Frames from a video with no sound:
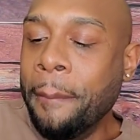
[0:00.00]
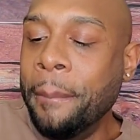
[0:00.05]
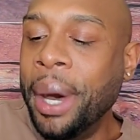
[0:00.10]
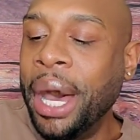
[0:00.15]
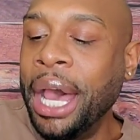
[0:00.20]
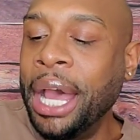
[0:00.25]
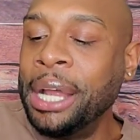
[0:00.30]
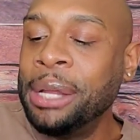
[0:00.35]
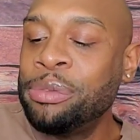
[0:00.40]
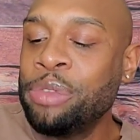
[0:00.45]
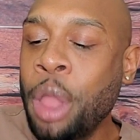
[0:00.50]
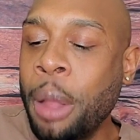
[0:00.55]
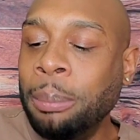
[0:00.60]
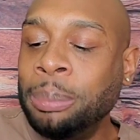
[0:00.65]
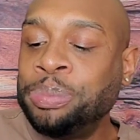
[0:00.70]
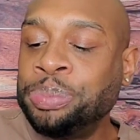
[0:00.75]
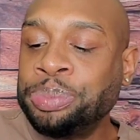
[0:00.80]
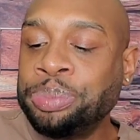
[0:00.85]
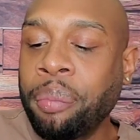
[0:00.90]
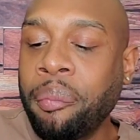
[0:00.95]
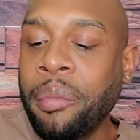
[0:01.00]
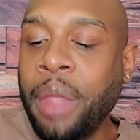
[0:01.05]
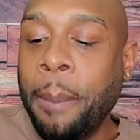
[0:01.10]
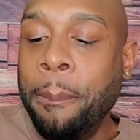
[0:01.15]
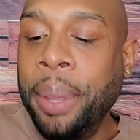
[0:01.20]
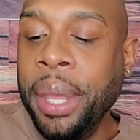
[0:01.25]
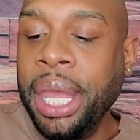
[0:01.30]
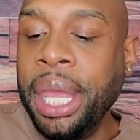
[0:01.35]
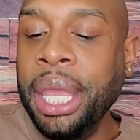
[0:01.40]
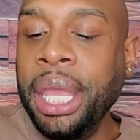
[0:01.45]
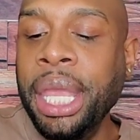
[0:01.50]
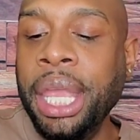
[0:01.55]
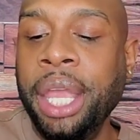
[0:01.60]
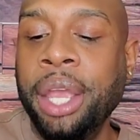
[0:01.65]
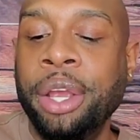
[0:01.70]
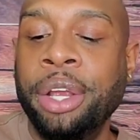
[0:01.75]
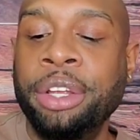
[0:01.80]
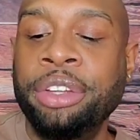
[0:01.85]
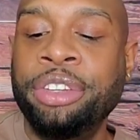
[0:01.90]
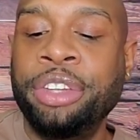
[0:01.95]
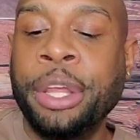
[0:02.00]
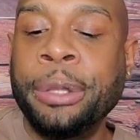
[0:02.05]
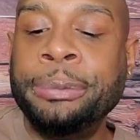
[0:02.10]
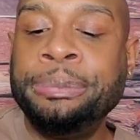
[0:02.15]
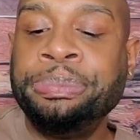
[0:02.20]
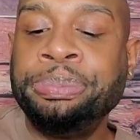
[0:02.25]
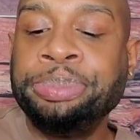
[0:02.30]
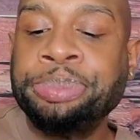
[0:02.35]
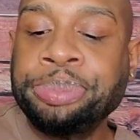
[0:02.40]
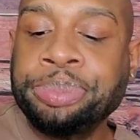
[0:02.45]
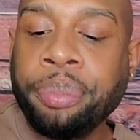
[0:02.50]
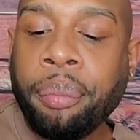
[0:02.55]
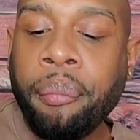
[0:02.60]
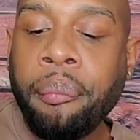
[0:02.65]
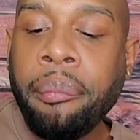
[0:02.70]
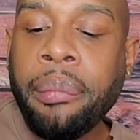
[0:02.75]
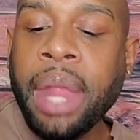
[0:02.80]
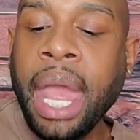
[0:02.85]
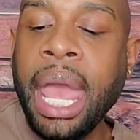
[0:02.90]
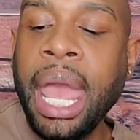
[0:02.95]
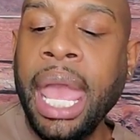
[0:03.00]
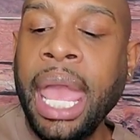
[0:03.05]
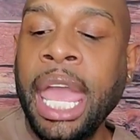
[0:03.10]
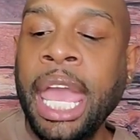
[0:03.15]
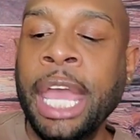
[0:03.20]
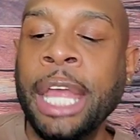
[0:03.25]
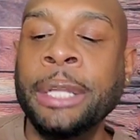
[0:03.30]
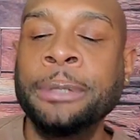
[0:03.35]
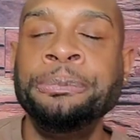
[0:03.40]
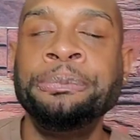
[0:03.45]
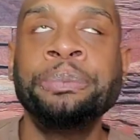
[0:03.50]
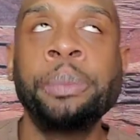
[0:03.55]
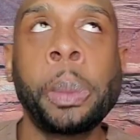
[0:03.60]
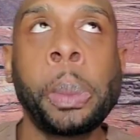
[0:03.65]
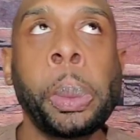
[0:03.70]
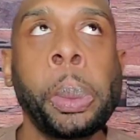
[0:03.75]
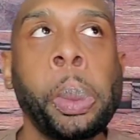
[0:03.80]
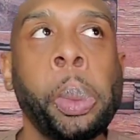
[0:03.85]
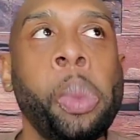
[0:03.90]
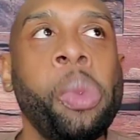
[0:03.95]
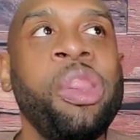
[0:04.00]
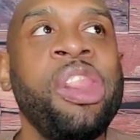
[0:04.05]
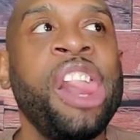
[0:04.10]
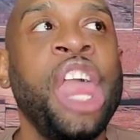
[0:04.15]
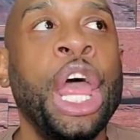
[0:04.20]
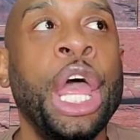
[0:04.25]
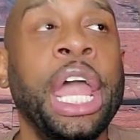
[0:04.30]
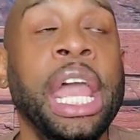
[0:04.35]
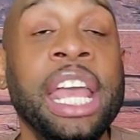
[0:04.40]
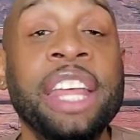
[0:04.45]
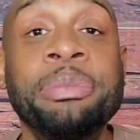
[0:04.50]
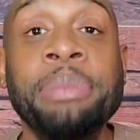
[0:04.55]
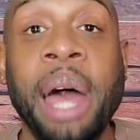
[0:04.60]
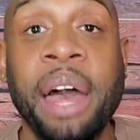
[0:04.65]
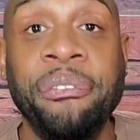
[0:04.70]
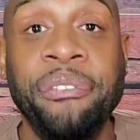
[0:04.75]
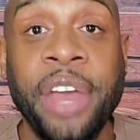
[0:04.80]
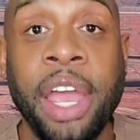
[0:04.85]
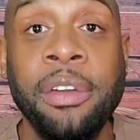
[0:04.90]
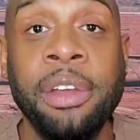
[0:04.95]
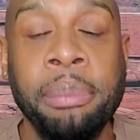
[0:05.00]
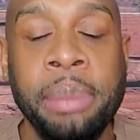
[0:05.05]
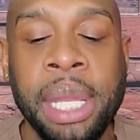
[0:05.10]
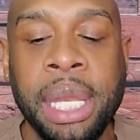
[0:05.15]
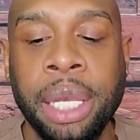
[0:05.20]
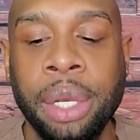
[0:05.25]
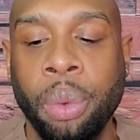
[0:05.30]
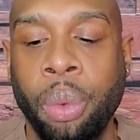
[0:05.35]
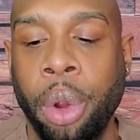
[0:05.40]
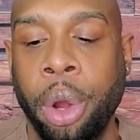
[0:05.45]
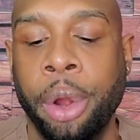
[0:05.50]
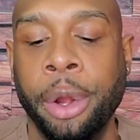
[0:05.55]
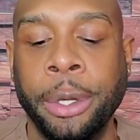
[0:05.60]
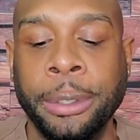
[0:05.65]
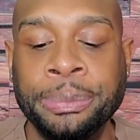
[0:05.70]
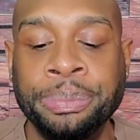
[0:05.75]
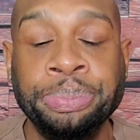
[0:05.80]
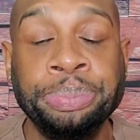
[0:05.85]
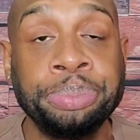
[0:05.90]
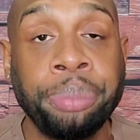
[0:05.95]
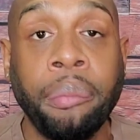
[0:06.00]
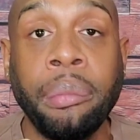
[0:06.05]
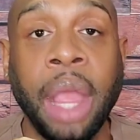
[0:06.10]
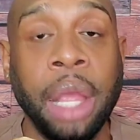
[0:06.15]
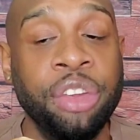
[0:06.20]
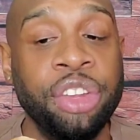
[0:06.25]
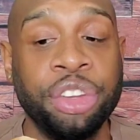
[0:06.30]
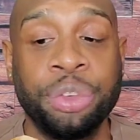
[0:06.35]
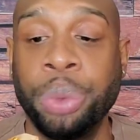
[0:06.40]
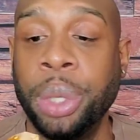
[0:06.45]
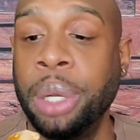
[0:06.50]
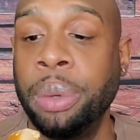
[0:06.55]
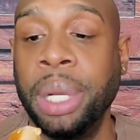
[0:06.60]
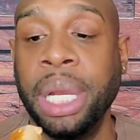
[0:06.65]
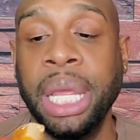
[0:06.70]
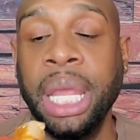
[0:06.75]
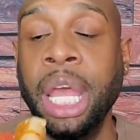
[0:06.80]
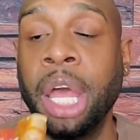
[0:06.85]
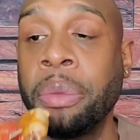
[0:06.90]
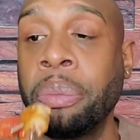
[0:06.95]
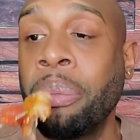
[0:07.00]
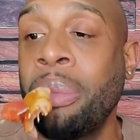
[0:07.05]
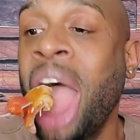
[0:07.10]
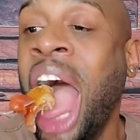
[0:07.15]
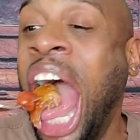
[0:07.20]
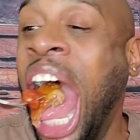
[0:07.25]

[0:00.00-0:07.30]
But pig ears and it's my favorite meat in the world. It just really, really is.